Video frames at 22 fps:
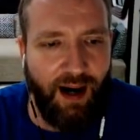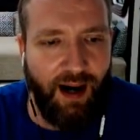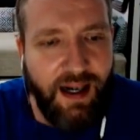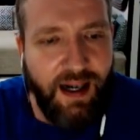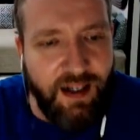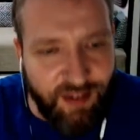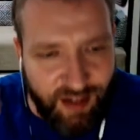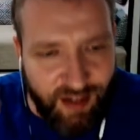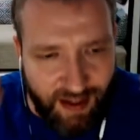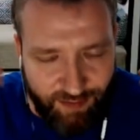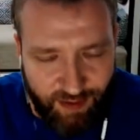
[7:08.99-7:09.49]
I
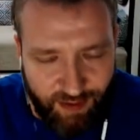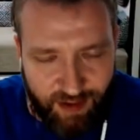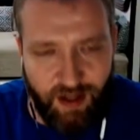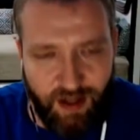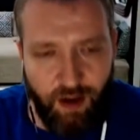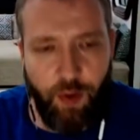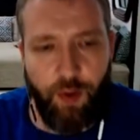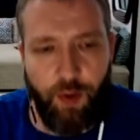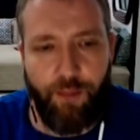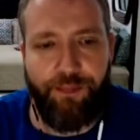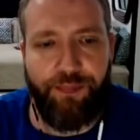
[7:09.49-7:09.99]
just have to
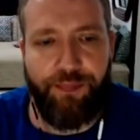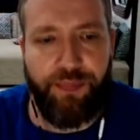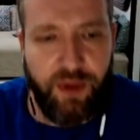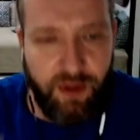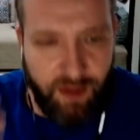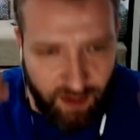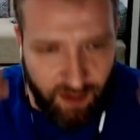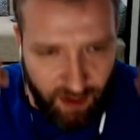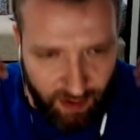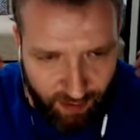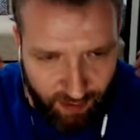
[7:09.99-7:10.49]
tell the
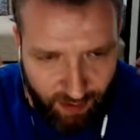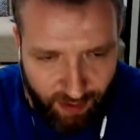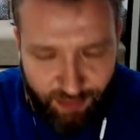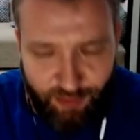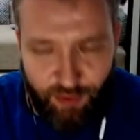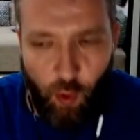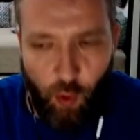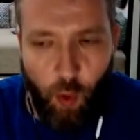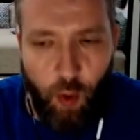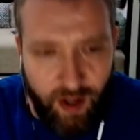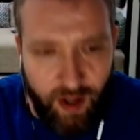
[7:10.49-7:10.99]
this
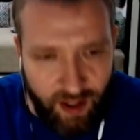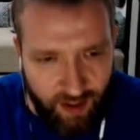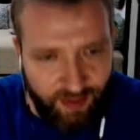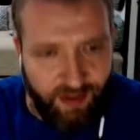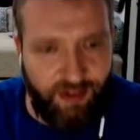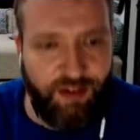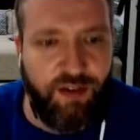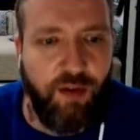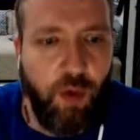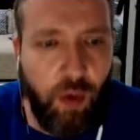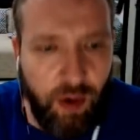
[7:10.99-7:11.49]
story and
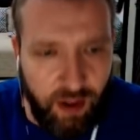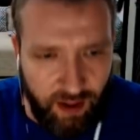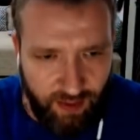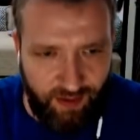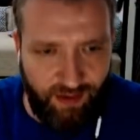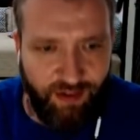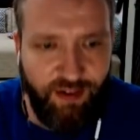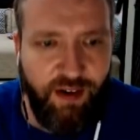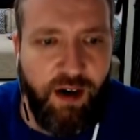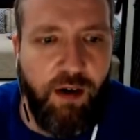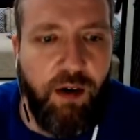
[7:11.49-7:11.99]
this story and
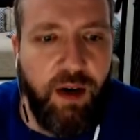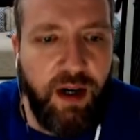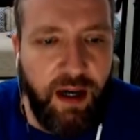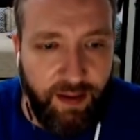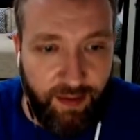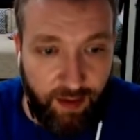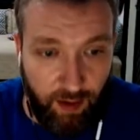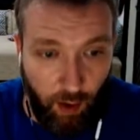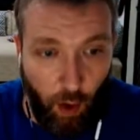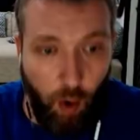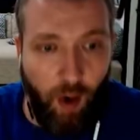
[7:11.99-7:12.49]
this story
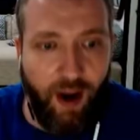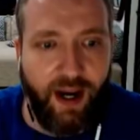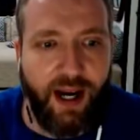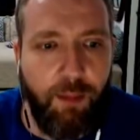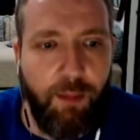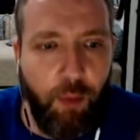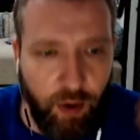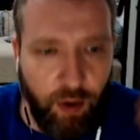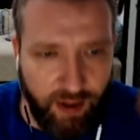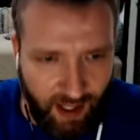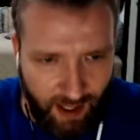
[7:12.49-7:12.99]
and oh I
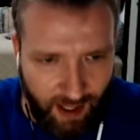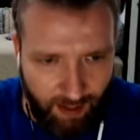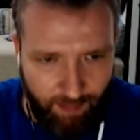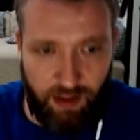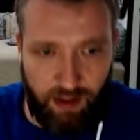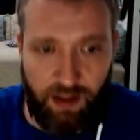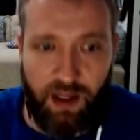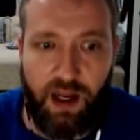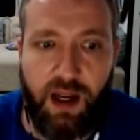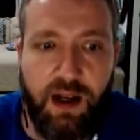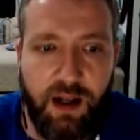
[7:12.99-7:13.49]
got more time
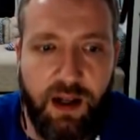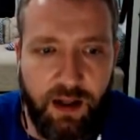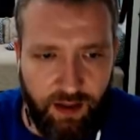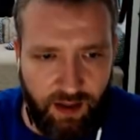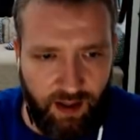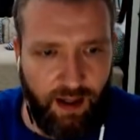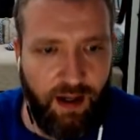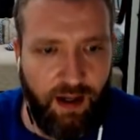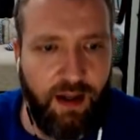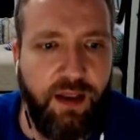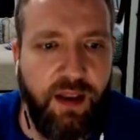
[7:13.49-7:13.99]
and then and
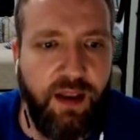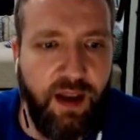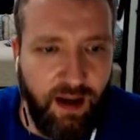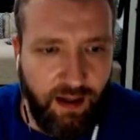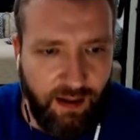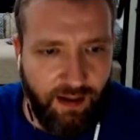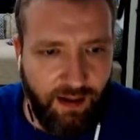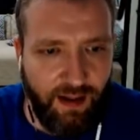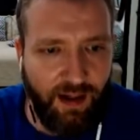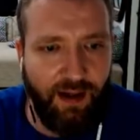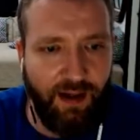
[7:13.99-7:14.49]
then and
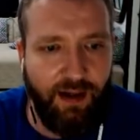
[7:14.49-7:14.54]
then